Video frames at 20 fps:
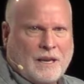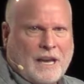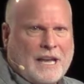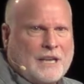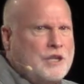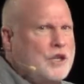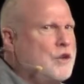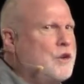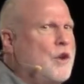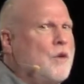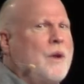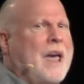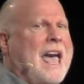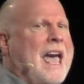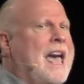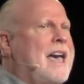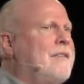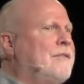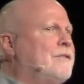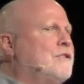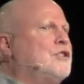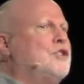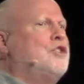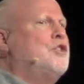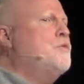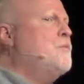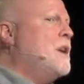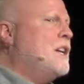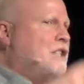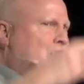And you don't have
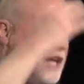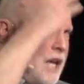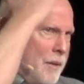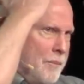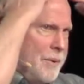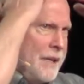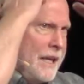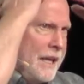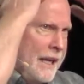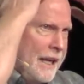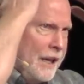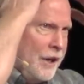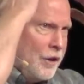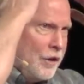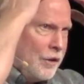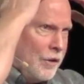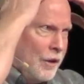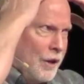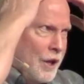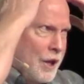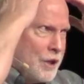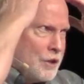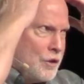too much up here,